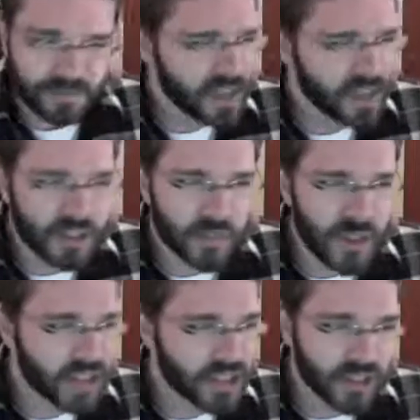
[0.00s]
just
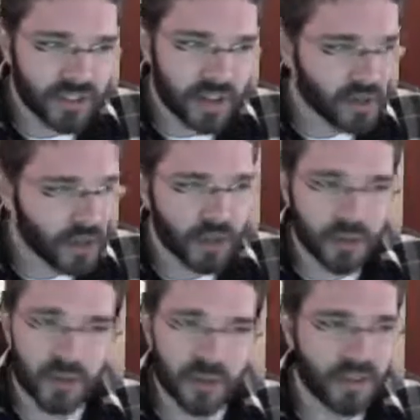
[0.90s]
make sure that you follow
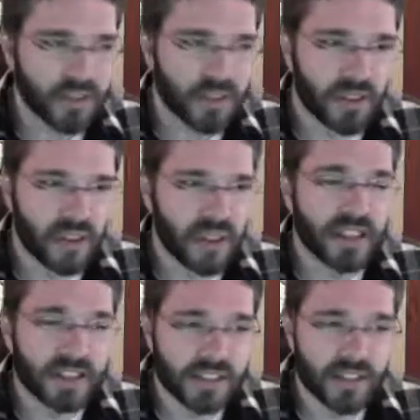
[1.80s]
through with everything
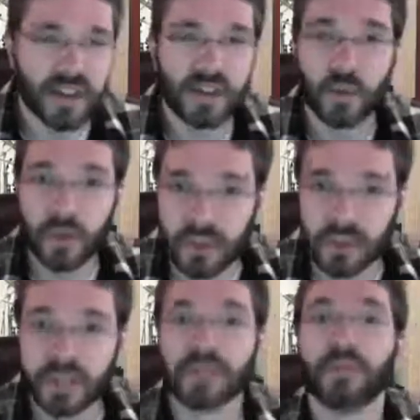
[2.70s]
necessary in order
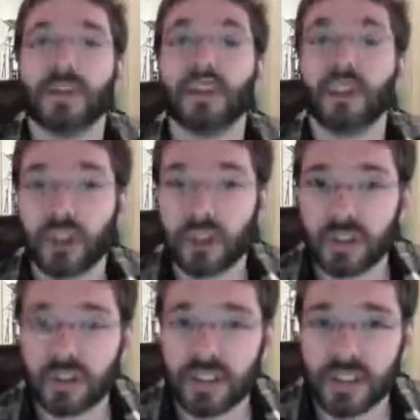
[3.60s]
to
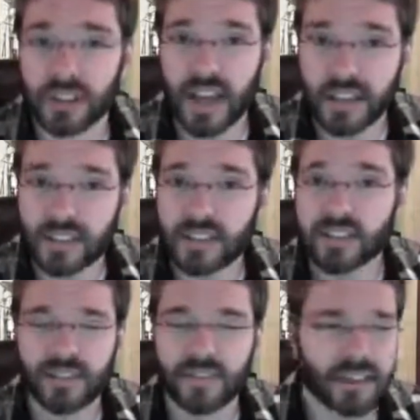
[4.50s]
ensure the
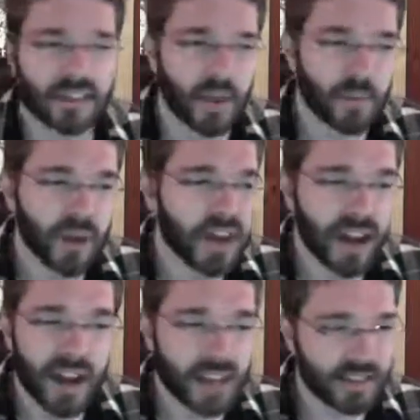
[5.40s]
success of that step,
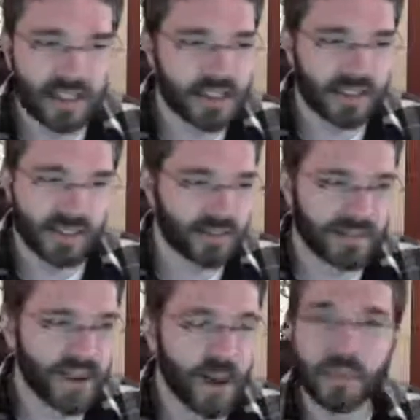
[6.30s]
uh, it's it's
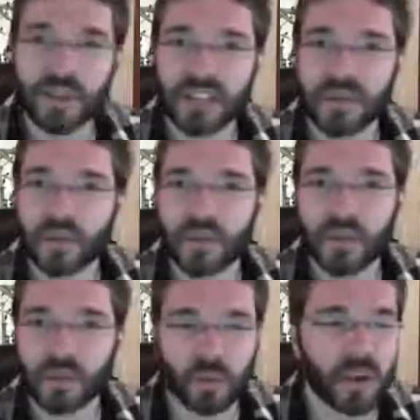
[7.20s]
an
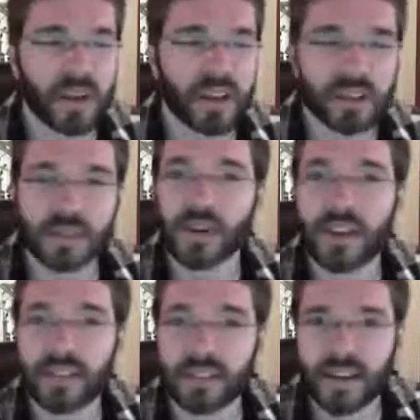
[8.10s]
unbelievable, rewarding
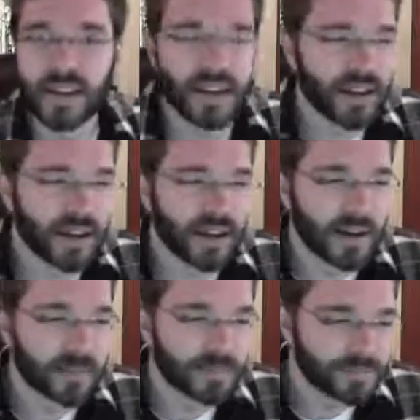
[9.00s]
experience.
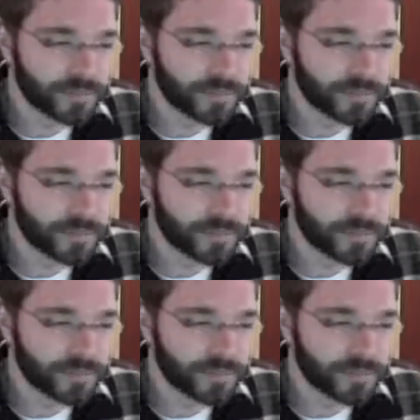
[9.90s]
Um,